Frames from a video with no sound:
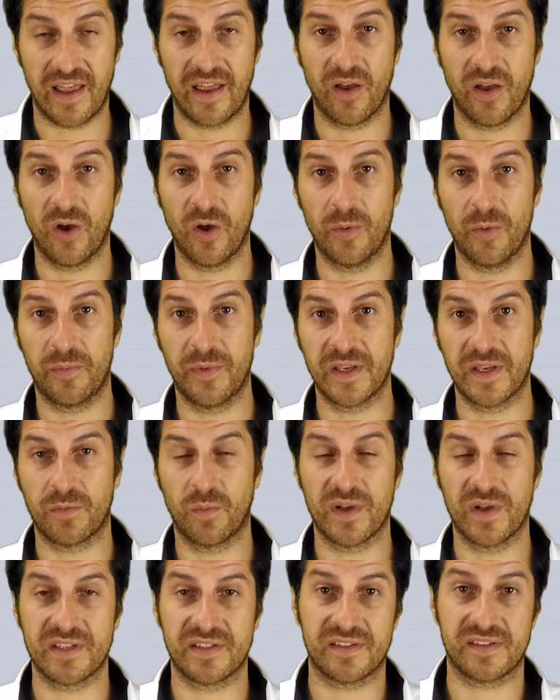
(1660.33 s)
I hope it
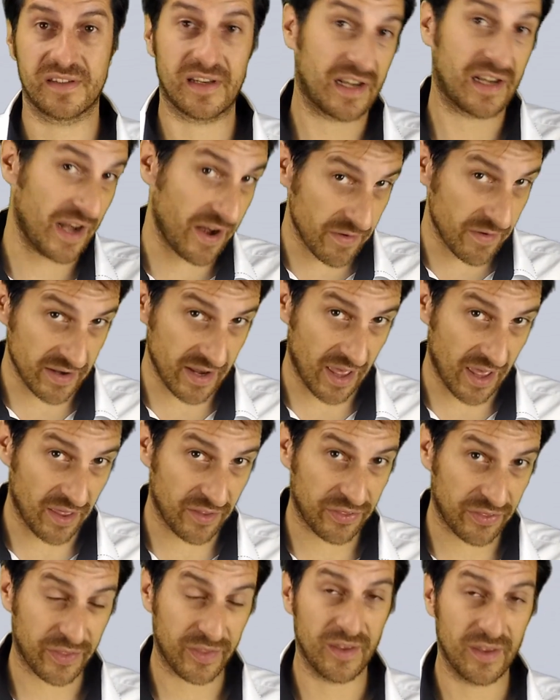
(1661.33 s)
was clear
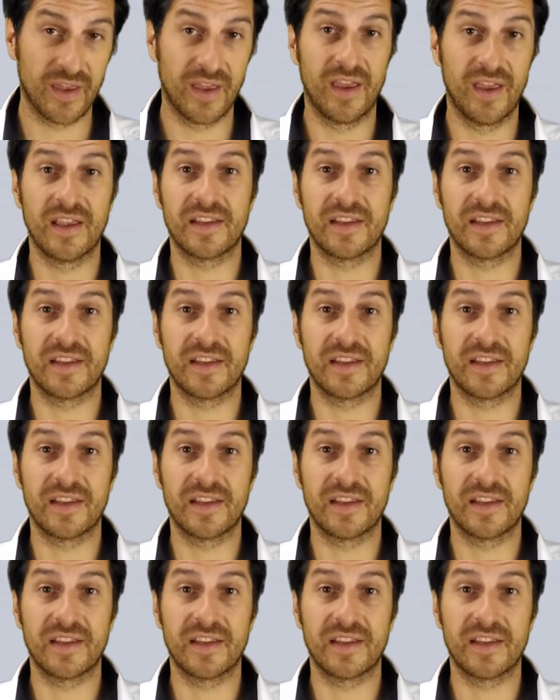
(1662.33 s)
enough.